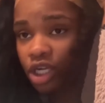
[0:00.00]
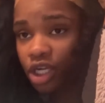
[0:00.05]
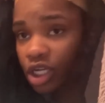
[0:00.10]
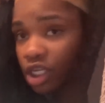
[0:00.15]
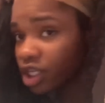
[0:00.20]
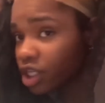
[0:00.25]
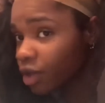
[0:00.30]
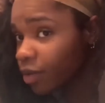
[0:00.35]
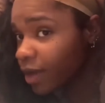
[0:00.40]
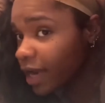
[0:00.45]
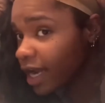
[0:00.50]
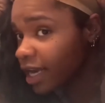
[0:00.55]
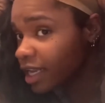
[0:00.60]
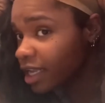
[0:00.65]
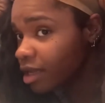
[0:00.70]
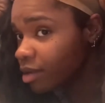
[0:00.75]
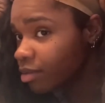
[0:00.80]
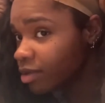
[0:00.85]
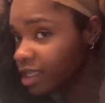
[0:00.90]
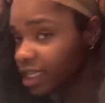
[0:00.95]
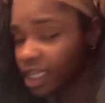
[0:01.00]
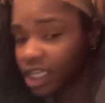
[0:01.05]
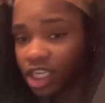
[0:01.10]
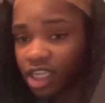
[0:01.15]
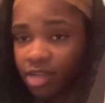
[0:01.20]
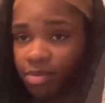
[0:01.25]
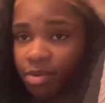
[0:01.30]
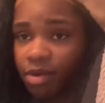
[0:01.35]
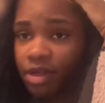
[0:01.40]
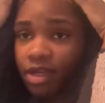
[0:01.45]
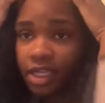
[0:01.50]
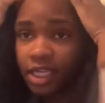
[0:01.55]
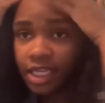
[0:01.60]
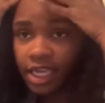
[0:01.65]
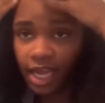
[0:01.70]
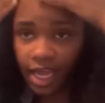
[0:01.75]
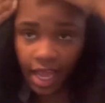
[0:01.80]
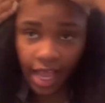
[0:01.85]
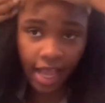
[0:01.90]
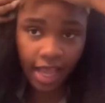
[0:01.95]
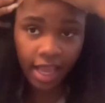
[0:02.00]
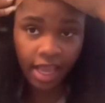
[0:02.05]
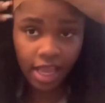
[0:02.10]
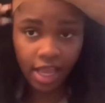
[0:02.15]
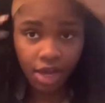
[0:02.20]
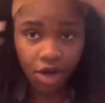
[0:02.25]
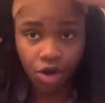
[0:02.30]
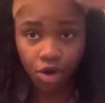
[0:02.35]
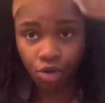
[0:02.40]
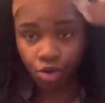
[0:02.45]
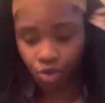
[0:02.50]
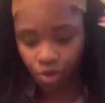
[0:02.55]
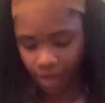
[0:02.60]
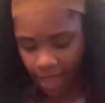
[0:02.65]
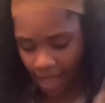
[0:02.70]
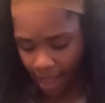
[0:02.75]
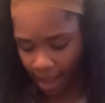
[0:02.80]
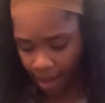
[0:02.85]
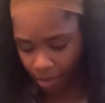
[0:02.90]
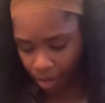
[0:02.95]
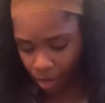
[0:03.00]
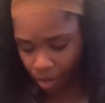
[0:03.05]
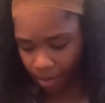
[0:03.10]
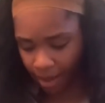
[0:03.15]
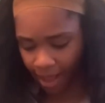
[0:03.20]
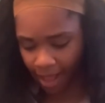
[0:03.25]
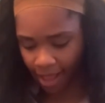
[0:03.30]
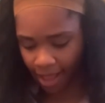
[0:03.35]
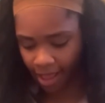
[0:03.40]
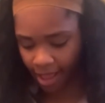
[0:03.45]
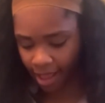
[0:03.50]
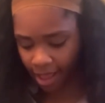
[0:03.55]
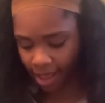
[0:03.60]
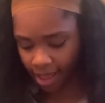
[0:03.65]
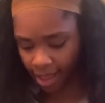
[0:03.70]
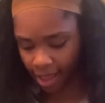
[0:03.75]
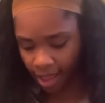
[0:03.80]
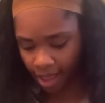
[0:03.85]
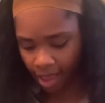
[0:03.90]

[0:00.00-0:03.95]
So what I did was I just put a nude cap on my head,